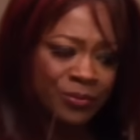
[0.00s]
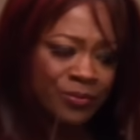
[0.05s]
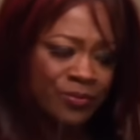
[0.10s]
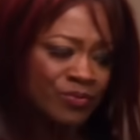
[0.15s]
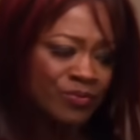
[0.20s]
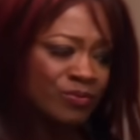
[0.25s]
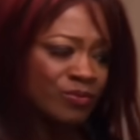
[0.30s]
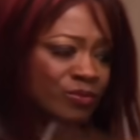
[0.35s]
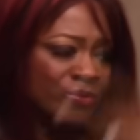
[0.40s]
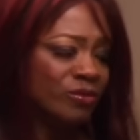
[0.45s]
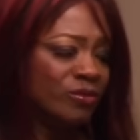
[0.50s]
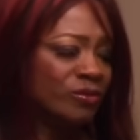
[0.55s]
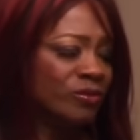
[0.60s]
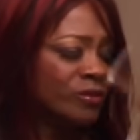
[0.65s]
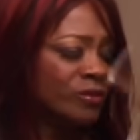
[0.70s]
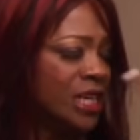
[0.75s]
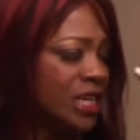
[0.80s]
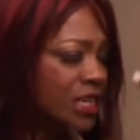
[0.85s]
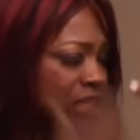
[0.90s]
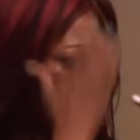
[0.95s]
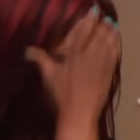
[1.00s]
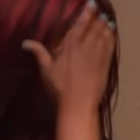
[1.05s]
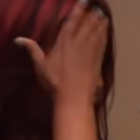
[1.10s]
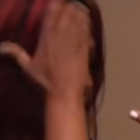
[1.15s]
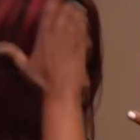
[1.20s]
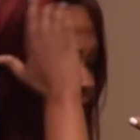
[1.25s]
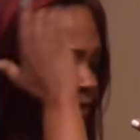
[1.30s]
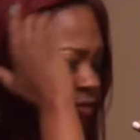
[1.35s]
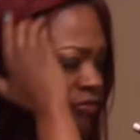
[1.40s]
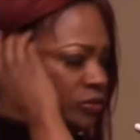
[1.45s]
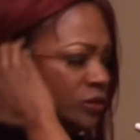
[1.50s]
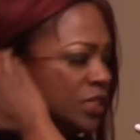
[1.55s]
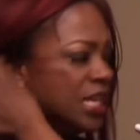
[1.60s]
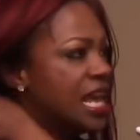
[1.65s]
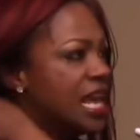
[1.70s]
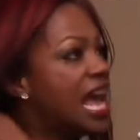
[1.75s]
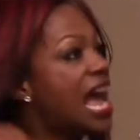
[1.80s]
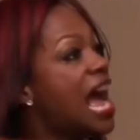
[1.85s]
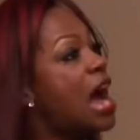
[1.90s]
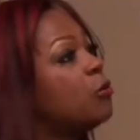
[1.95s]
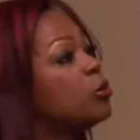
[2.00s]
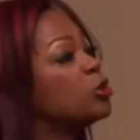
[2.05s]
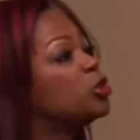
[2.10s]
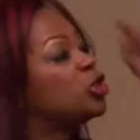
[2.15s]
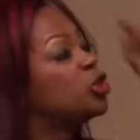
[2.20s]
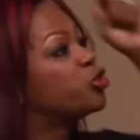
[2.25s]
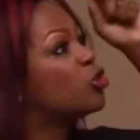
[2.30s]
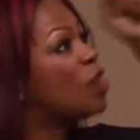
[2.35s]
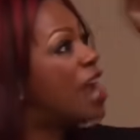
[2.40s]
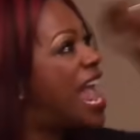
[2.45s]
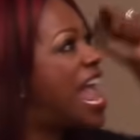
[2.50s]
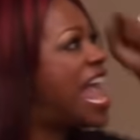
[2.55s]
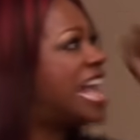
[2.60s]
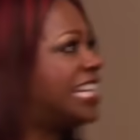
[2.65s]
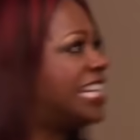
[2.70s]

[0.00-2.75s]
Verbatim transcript: now. You cannot do that. I will drag